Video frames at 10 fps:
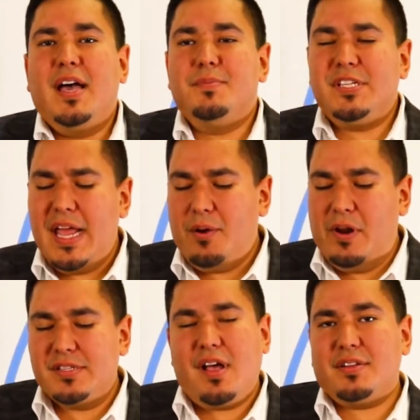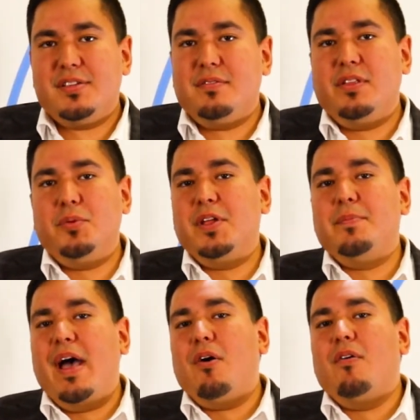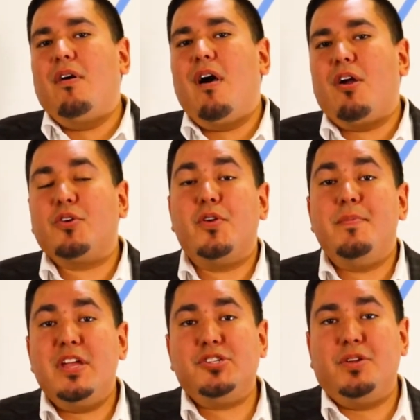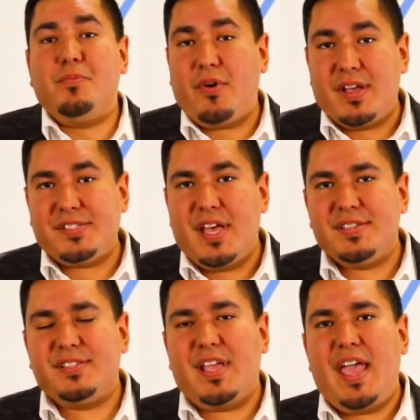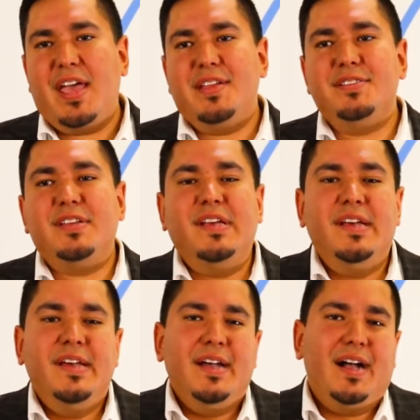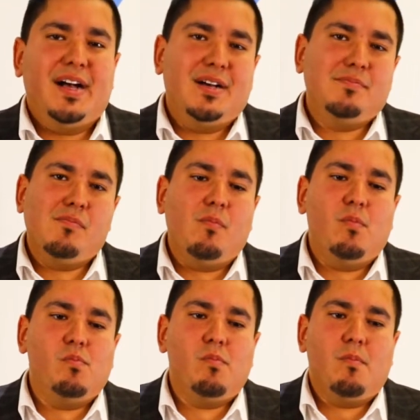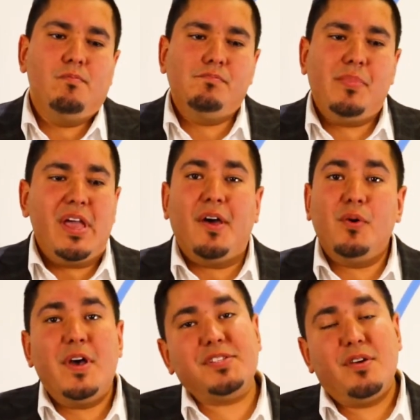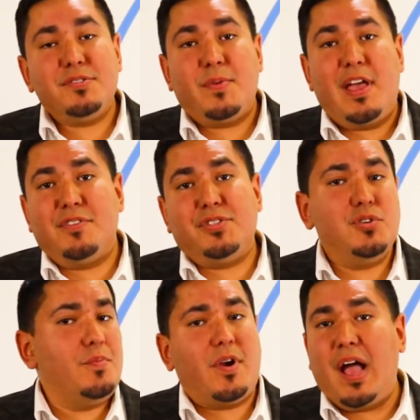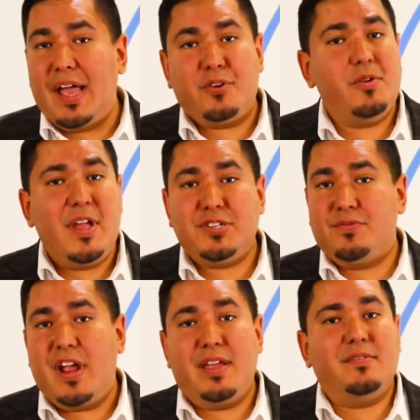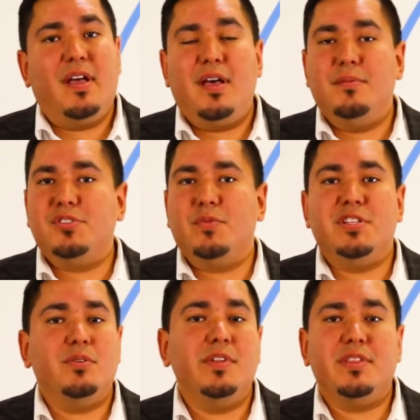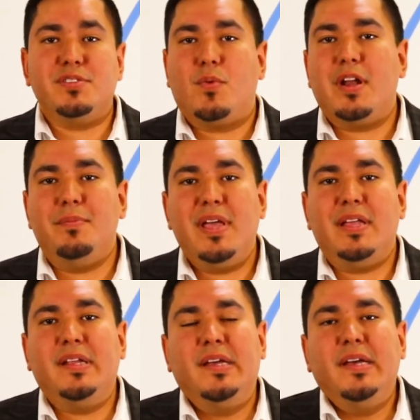Today I want to talk to you a little bit about our cremation process. And being on the West Coast, we have a super high cremation rate, so we deal with this quite a bit.